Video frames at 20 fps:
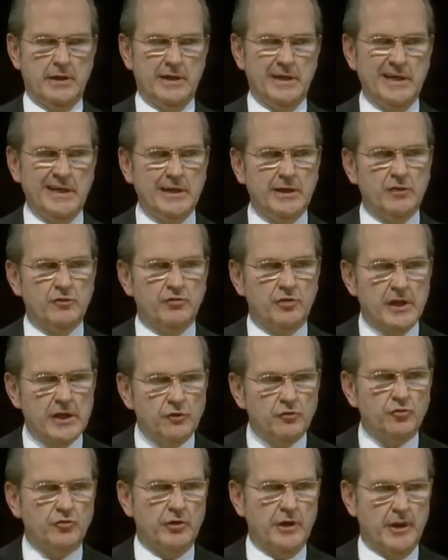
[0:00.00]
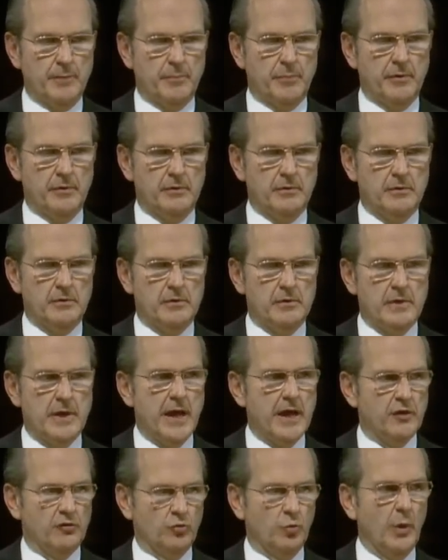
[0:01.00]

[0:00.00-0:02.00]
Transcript: It is His temple as